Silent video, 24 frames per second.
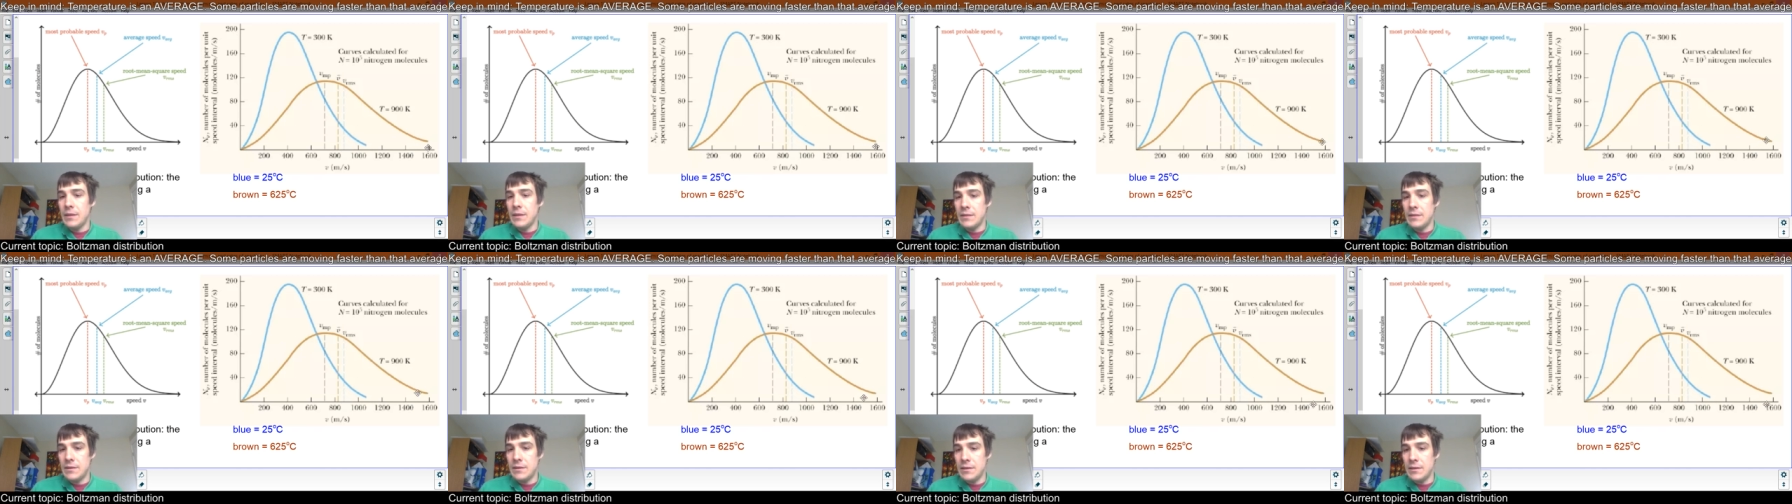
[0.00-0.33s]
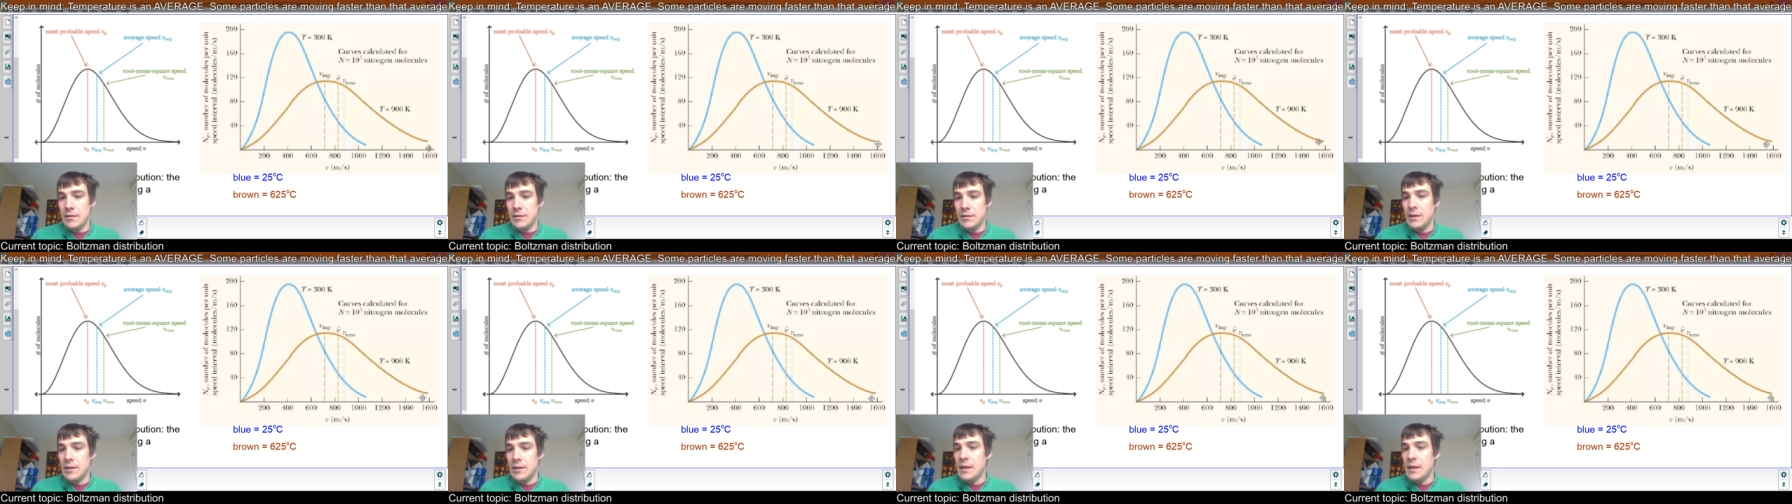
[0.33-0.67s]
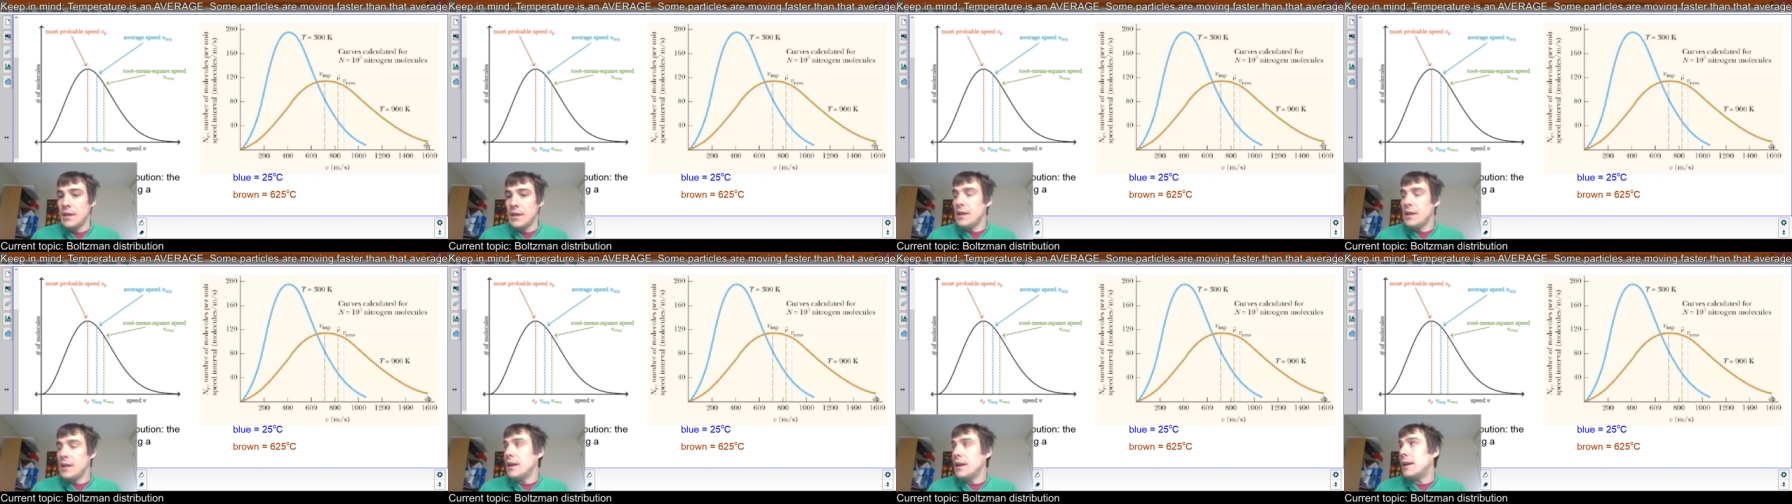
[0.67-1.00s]
So
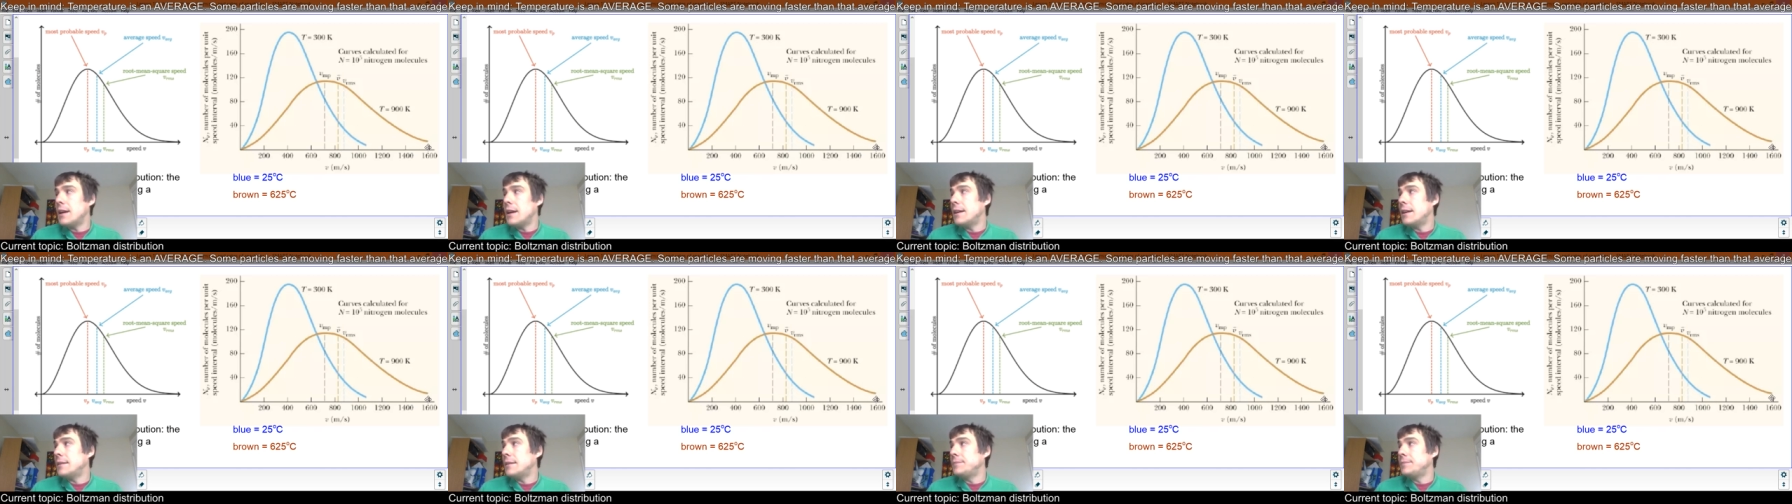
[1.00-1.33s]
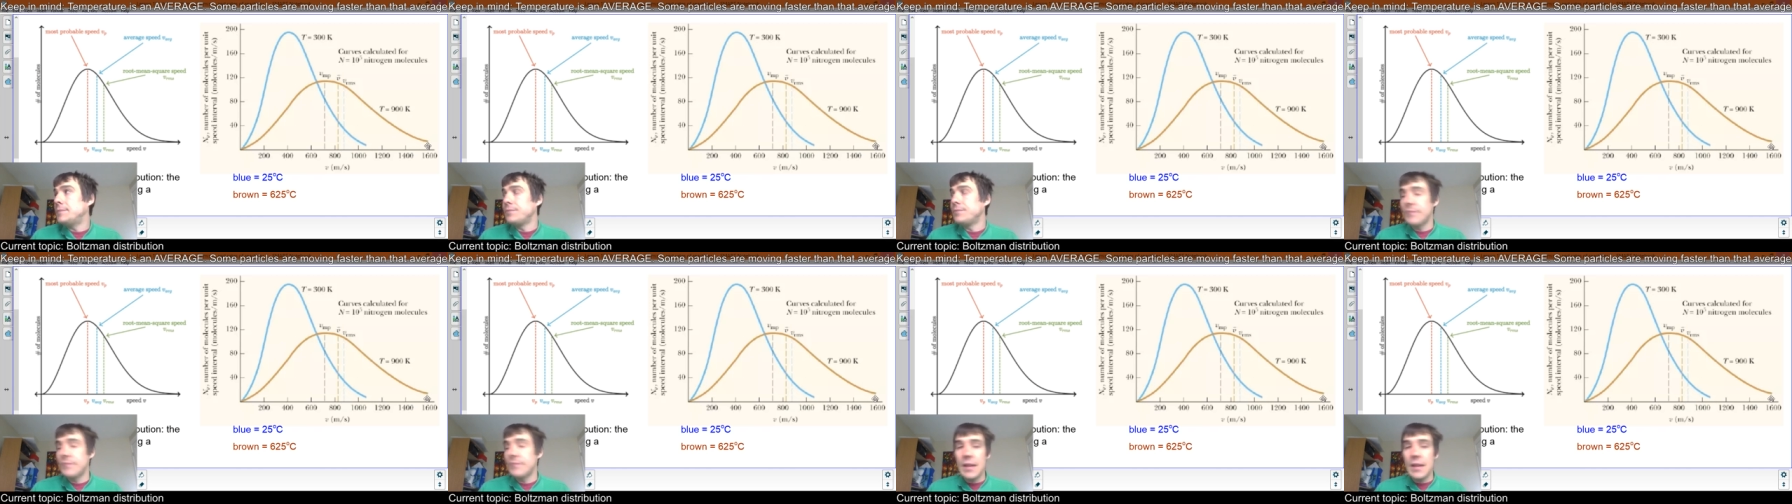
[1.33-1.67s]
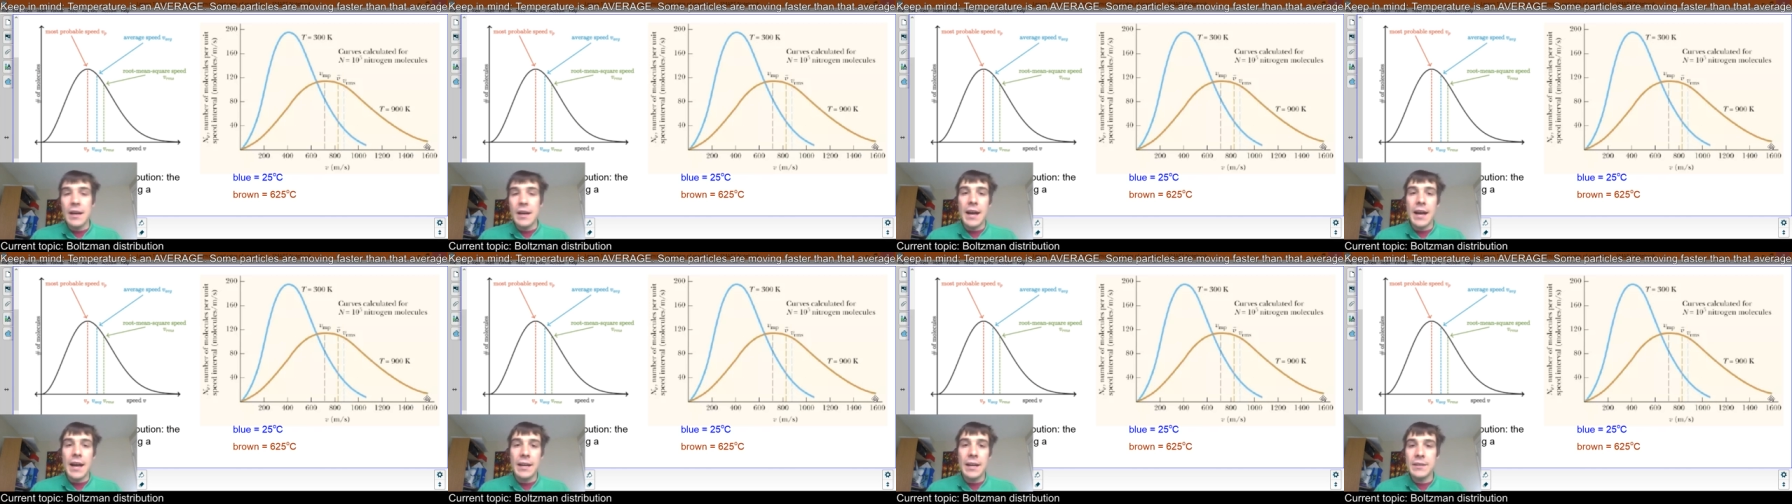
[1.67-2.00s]

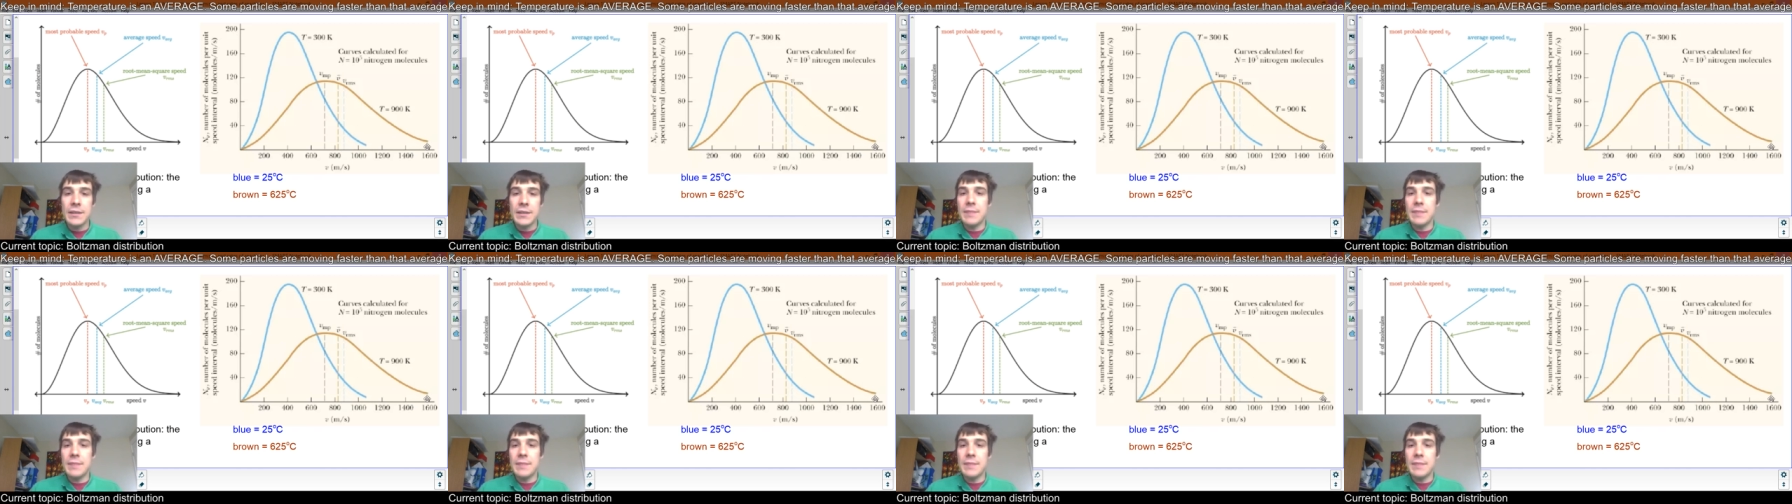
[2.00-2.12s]
higher